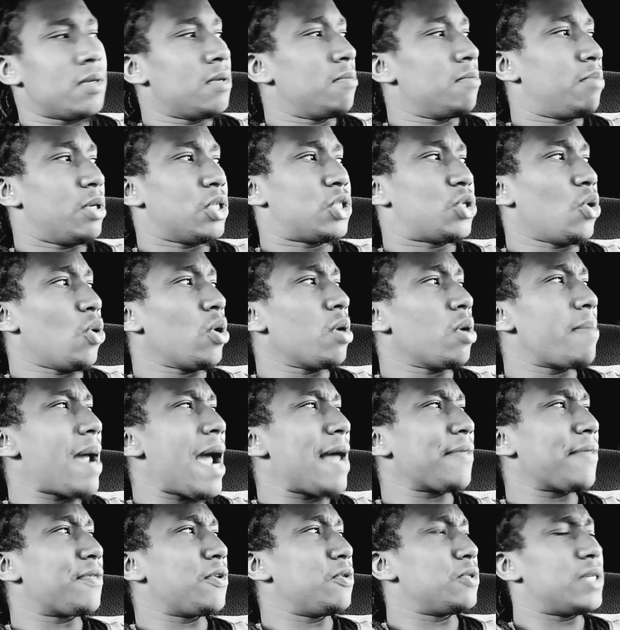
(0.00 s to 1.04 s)
But Jordan
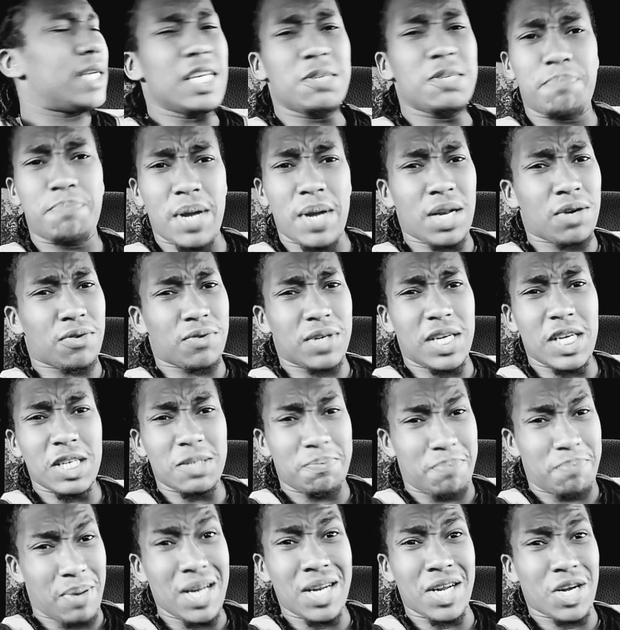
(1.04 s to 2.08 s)
Matthews, he's
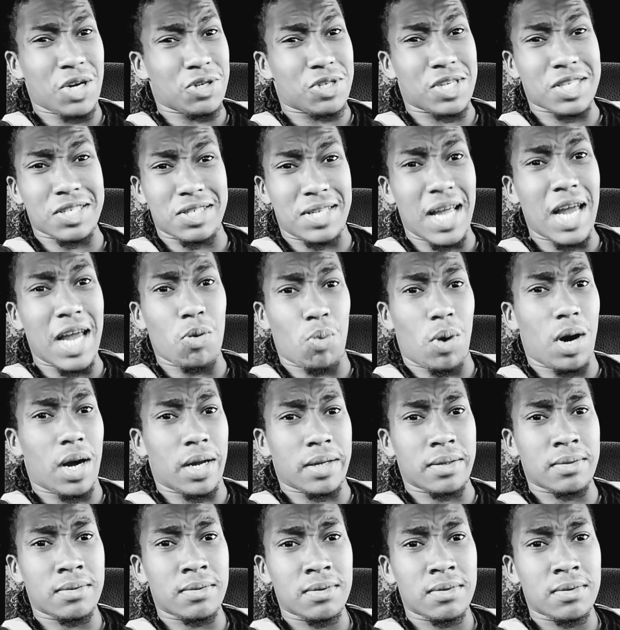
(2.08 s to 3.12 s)
been here since day one.